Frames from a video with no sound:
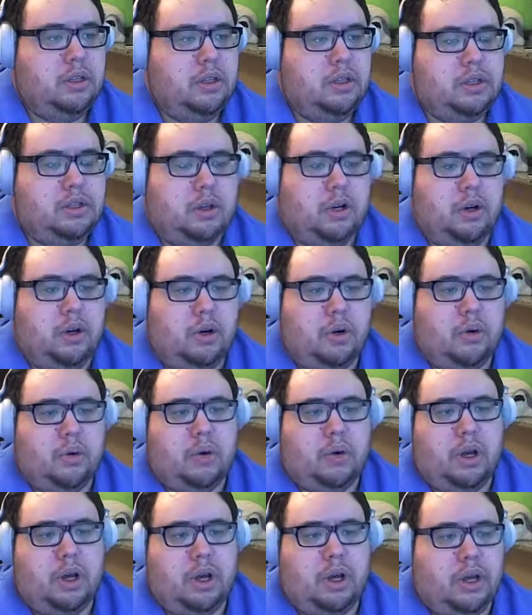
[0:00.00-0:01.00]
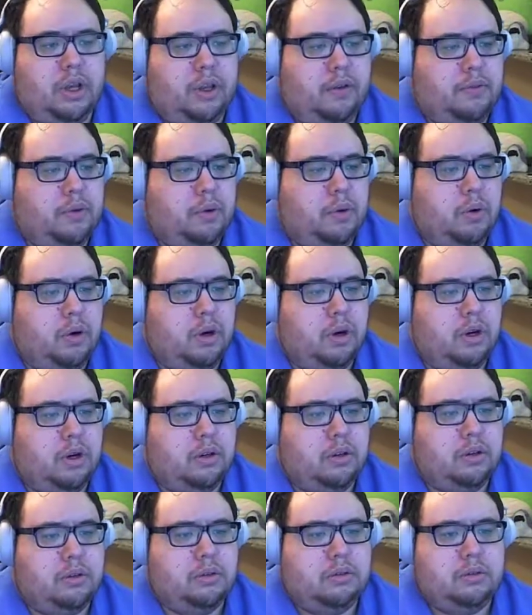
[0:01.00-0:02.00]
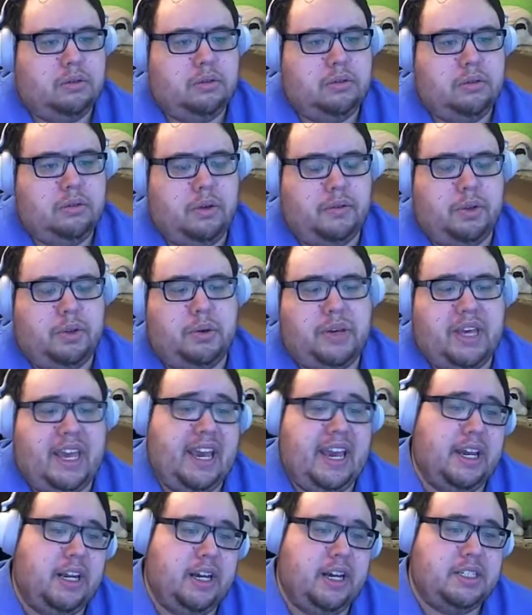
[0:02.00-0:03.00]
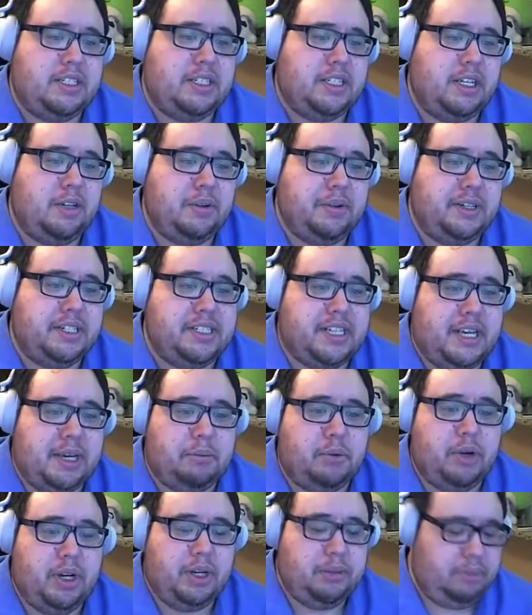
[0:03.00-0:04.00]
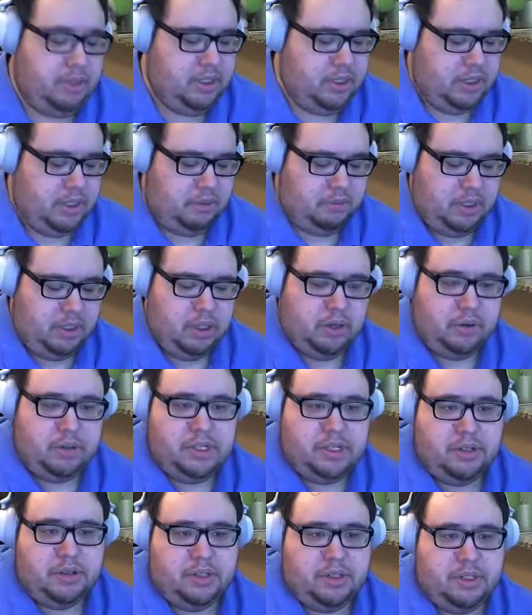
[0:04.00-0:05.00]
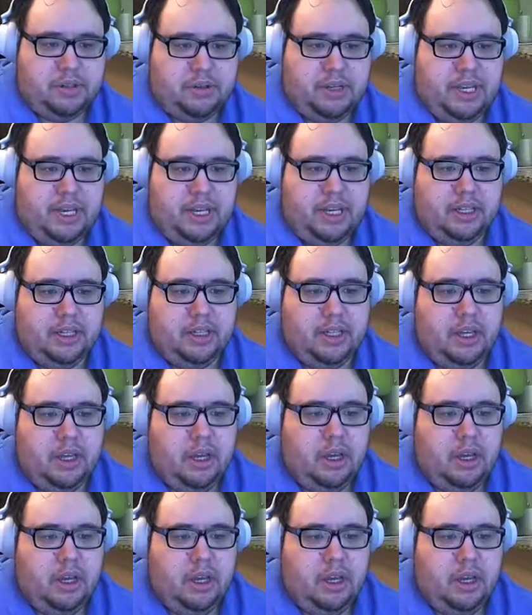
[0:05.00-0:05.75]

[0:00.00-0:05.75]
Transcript: So if you cannot see your exam grade, please let me know as soon as you can.